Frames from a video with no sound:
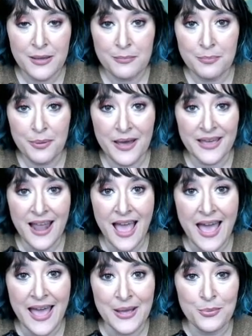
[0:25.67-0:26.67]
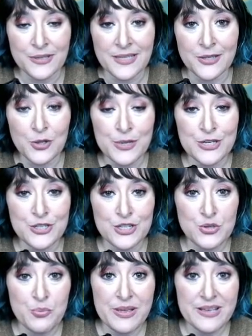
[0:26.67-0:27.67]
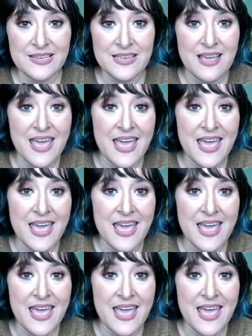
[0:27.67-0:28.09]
but I was a little bit too busy